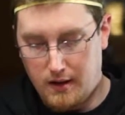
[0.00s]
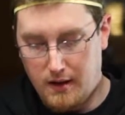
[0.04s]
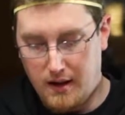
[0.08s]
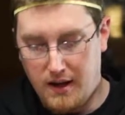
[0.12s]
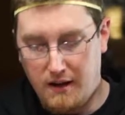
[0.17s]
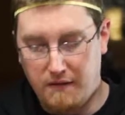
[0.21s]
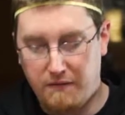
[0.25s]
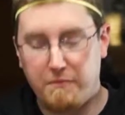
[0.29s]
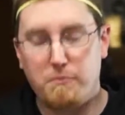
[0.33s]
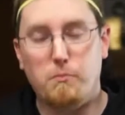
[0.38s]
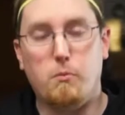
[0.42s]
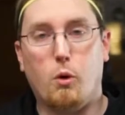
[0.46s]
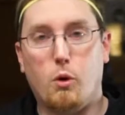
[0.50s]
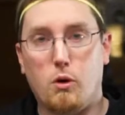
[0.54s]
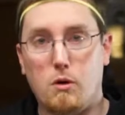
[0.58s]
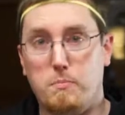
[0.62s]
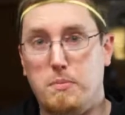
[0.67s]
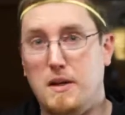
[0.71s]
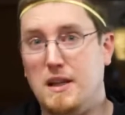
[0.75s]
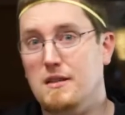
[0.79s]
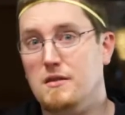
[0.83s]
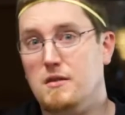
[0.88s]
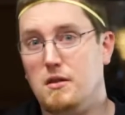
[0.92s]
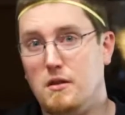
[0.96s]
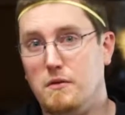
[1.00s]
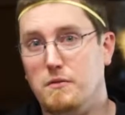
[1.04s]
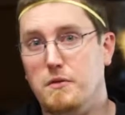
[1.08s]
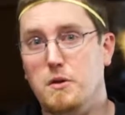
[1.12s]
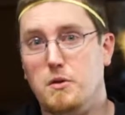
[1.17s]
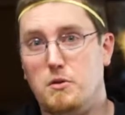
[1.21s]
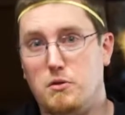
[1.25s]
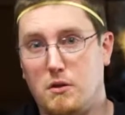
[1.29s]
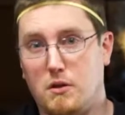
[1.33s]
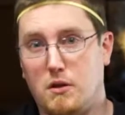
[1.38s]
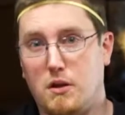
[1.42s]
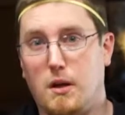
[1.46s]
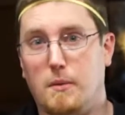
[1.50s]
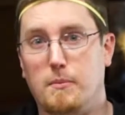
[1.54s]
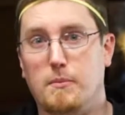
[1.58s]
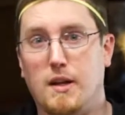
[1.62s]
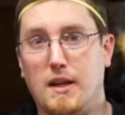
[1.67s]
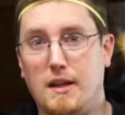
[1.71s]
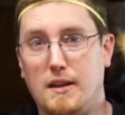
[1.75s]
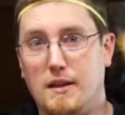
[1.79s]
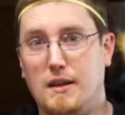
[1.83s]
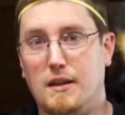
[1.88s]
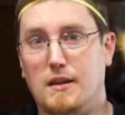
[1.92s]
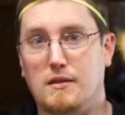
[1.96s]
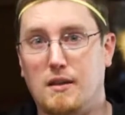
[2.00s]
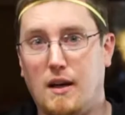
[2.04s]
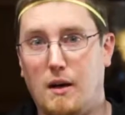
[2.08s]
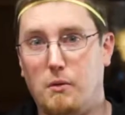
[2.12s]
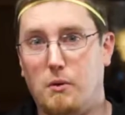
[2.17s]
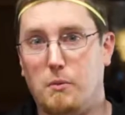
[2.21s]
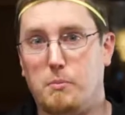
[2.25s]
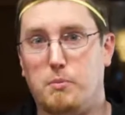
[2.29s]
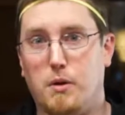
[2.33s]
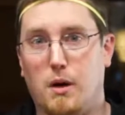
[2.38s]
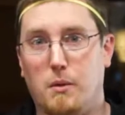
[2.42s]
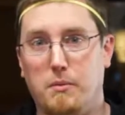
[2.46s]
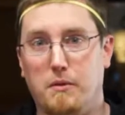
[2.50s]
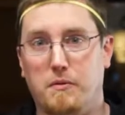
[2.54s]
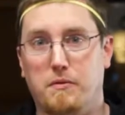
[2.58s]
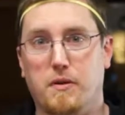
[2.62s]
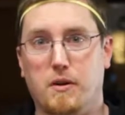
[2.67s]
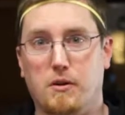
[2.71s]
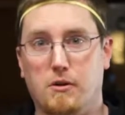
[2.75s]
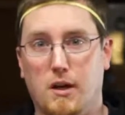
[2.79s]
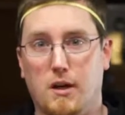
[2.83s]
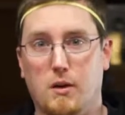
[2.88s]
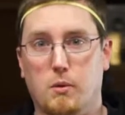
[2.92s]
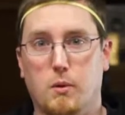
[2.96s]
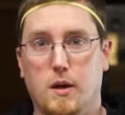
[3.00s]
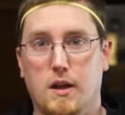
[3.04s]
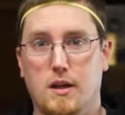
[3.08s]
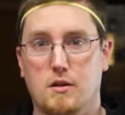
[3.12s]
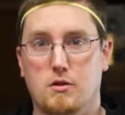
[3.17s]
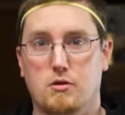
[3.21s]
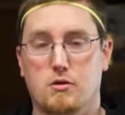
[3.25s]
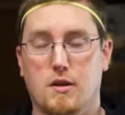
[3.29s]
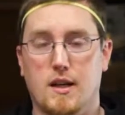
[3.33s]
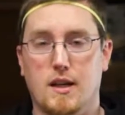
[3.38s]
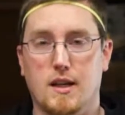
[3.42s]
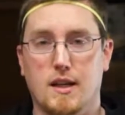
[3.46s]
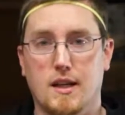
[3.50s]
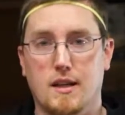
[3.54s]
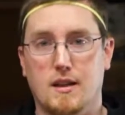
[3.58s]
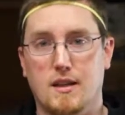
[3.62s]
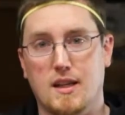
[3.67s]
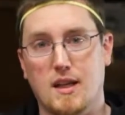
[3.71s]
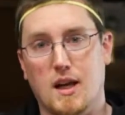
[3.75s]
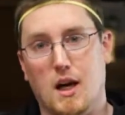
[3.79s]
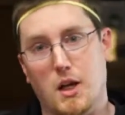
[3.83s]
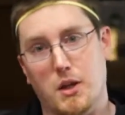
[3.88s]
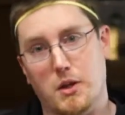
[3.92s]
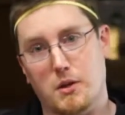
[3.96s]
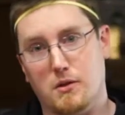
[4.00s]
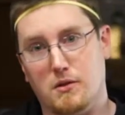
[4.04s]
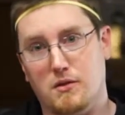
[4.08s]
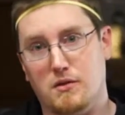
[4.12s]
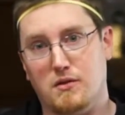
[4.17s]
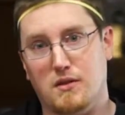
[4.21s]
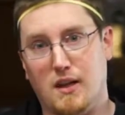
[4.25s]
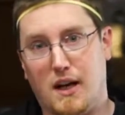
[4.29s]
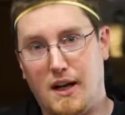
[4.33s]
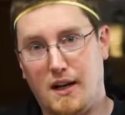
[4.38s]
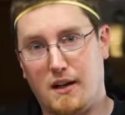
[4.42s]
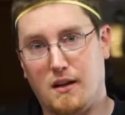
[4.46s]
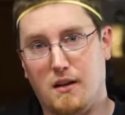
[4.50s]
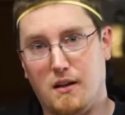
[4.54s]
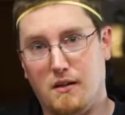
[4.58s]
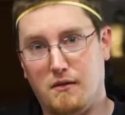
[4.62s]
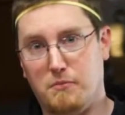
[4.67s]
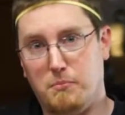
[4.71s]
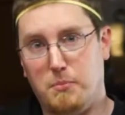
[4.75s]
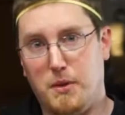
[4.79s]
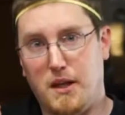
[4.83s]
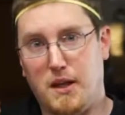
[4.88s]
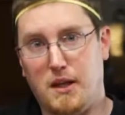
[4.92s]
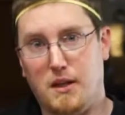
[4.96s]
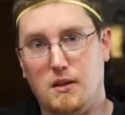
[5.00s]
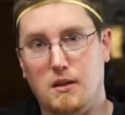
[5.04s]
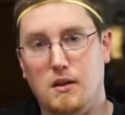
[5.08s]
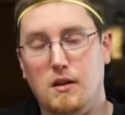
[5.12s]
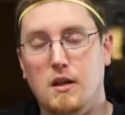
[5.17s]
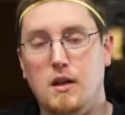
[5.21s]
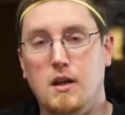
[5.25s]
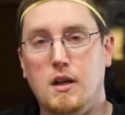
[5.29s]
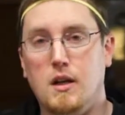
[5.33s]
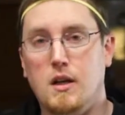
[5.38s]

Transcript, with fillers: if more pins in the future come like this, I will probably figure out a way to try to get the other style of pin